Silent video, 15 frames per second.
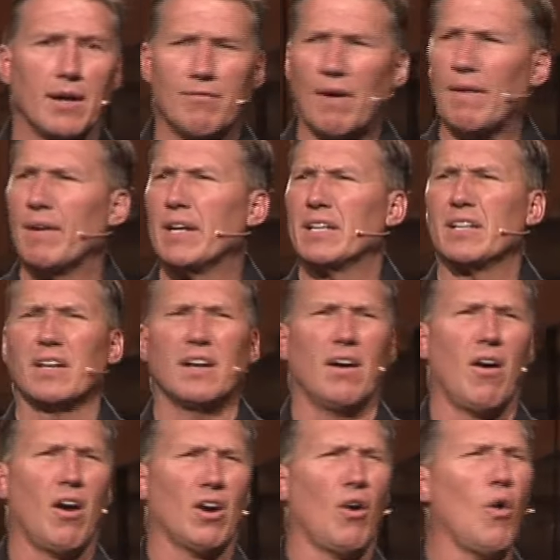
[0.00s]
very, uh,
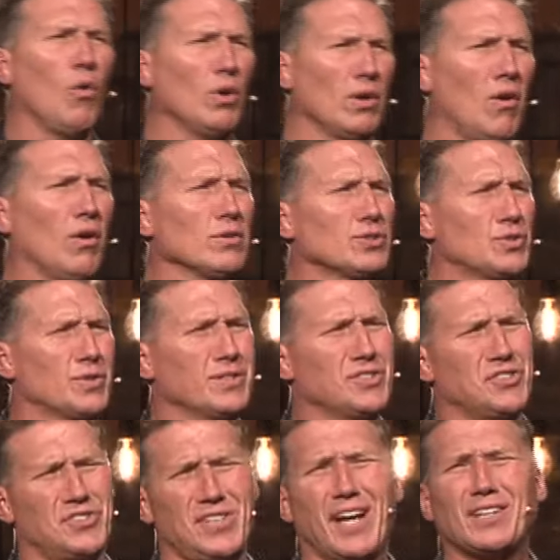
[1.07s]
our whole culture
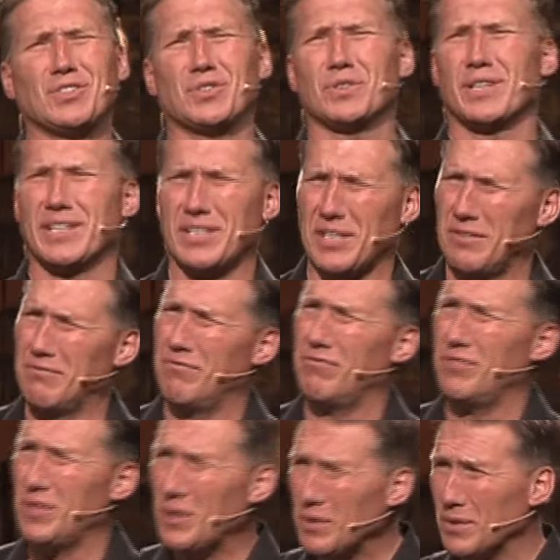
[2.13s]
is sexually
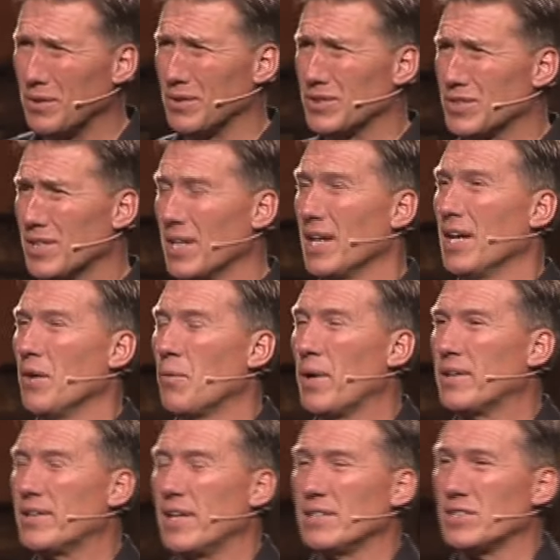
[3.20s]
confused
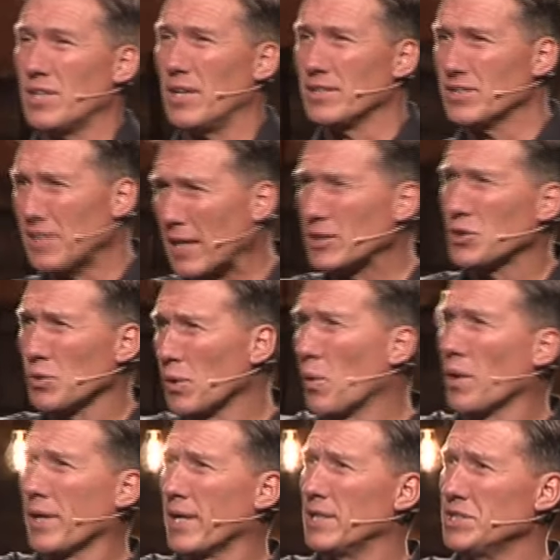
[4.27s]
with its sexual
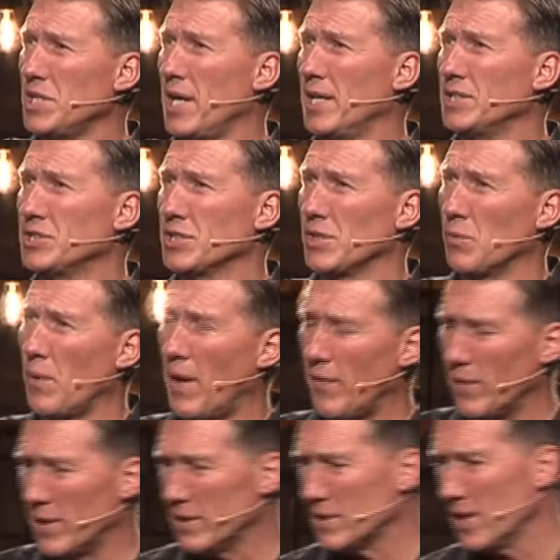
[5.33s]
orientation,
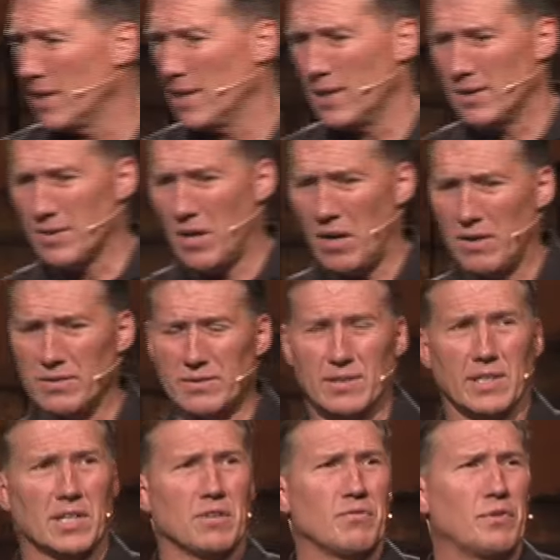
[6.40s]
whether it's the,
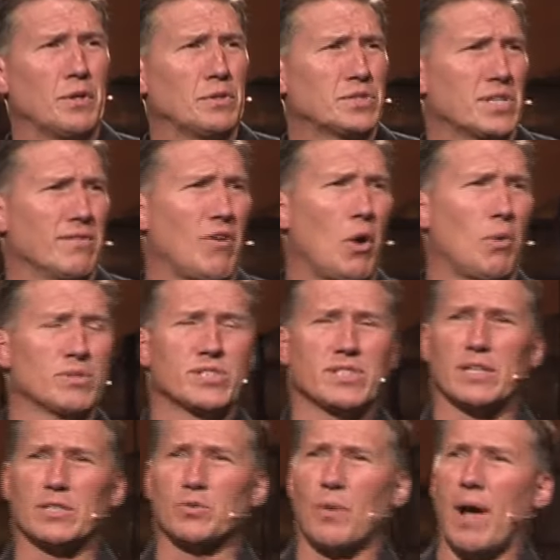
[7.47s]
the confusion of
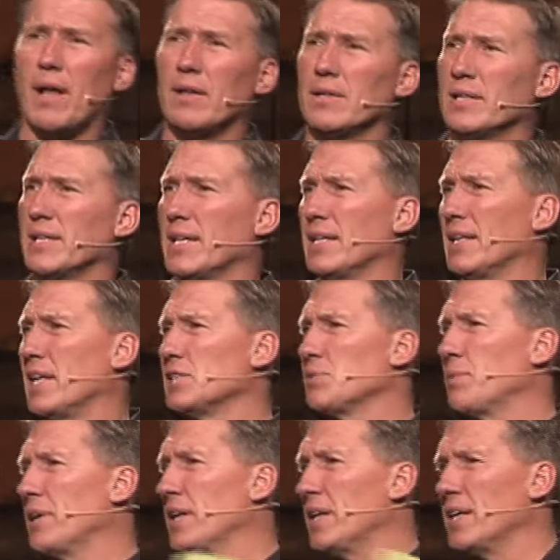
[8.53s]
homosexuality and
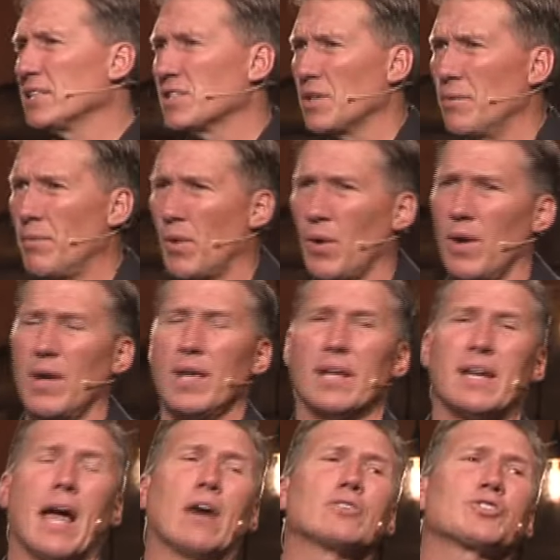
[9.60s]
lesbianism or
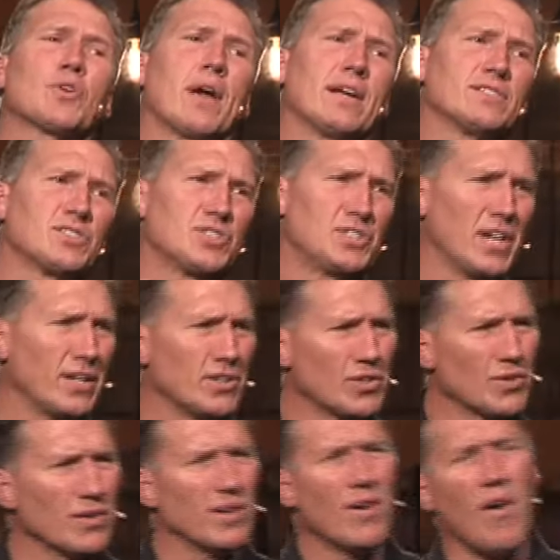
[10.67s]
now
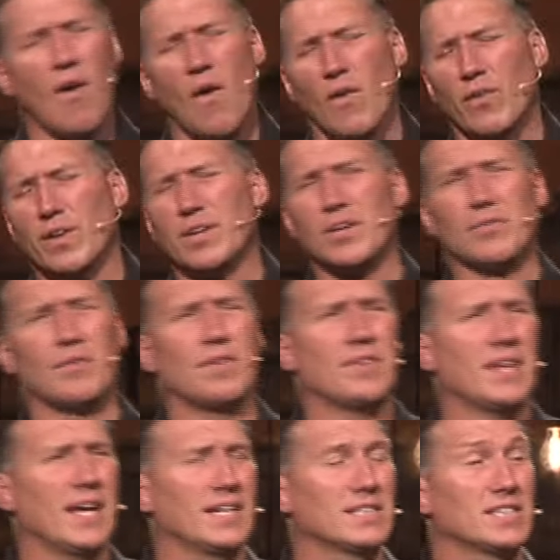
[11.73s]
transgender and all the
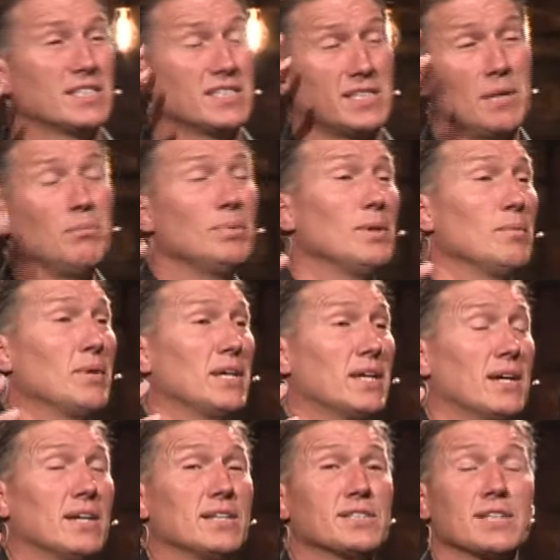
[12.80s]
different things. It's simply
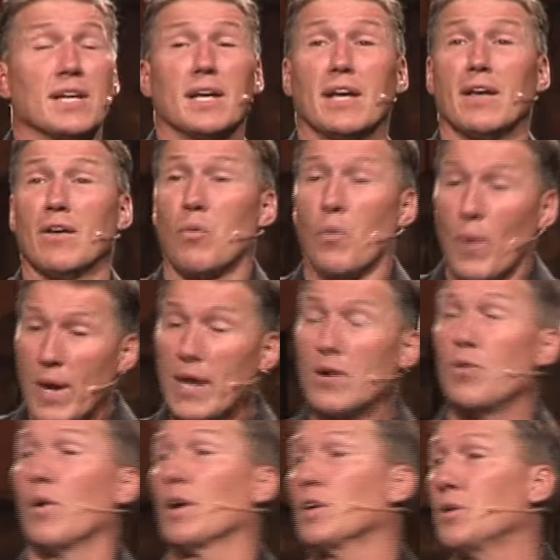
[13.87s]
because we
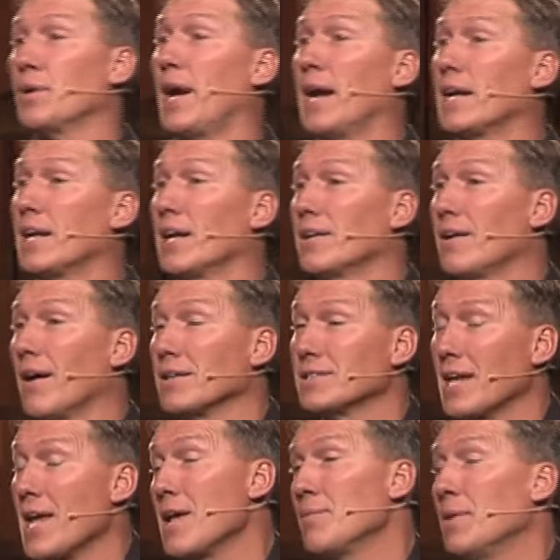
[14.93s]
who are created in
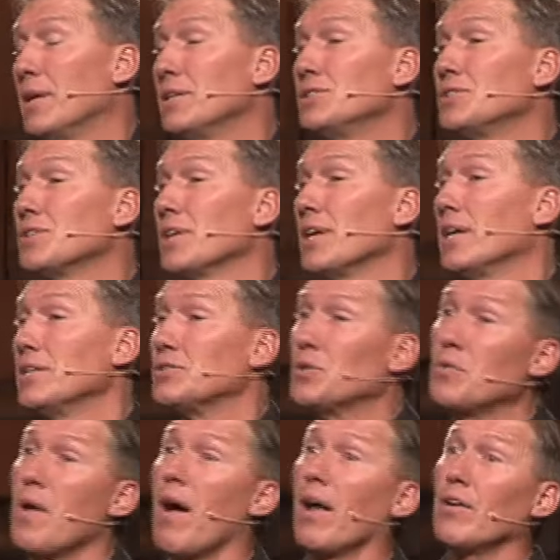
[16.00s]
God's image
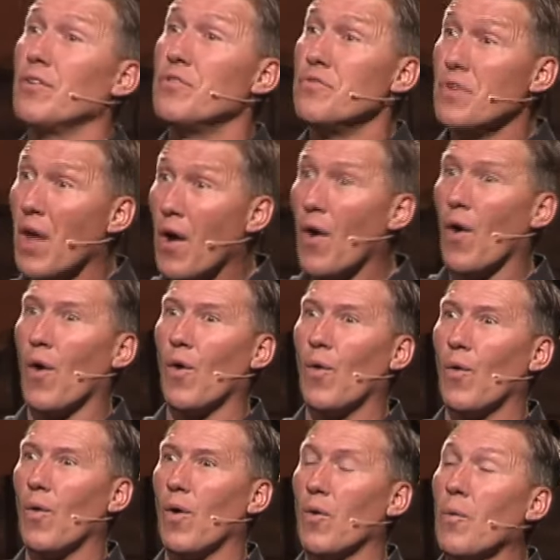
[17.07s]
do not
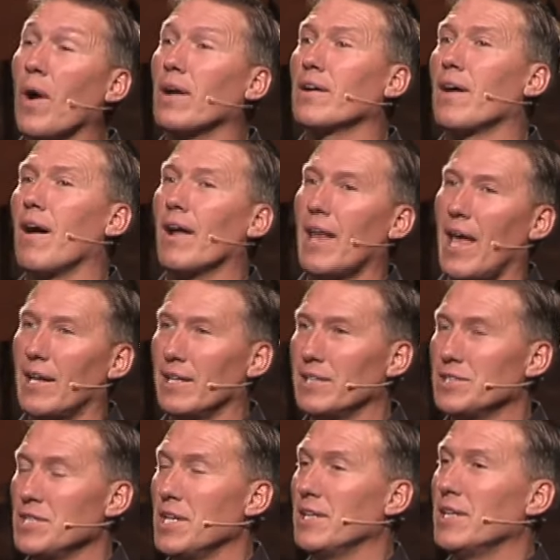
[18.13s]
know what God had
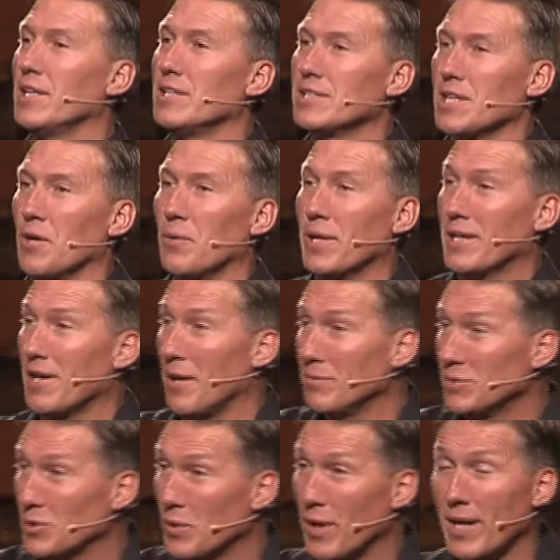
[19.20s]
intended until we
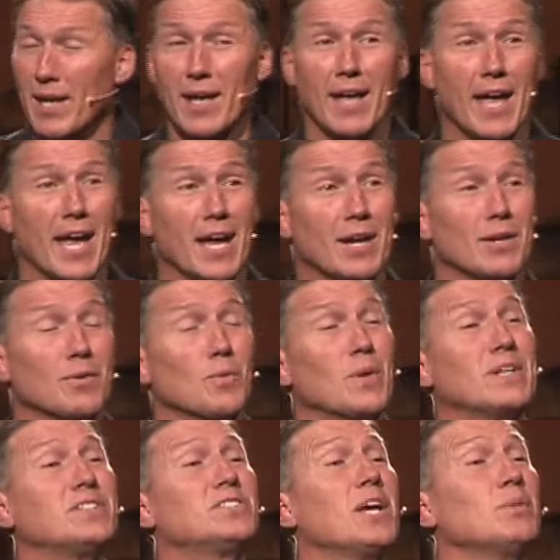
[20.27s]
come to a, a
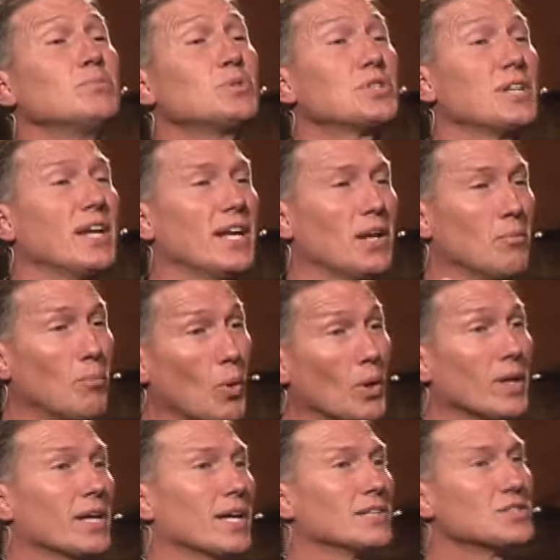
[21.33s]
redemption and a
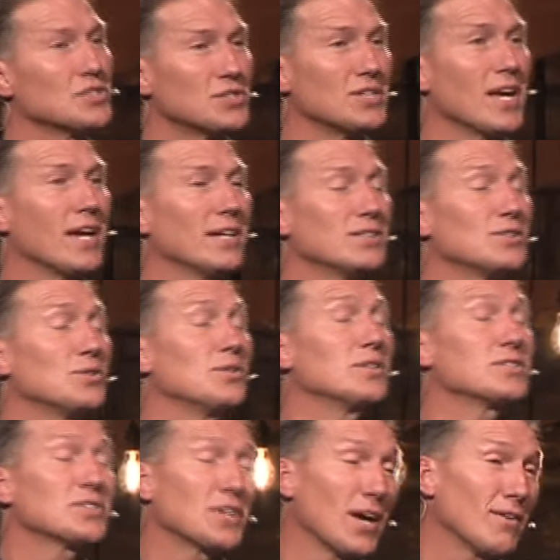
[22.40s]
born again state to
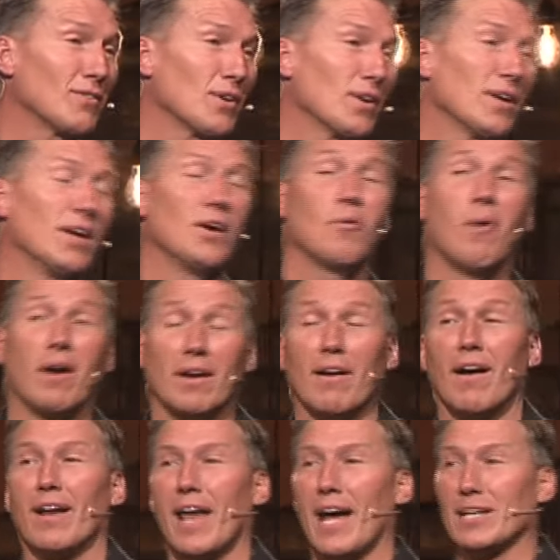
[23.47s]
discover what
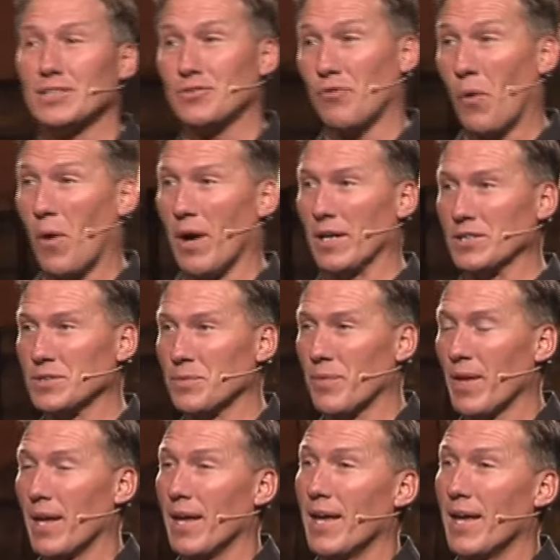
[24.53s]
God has for us.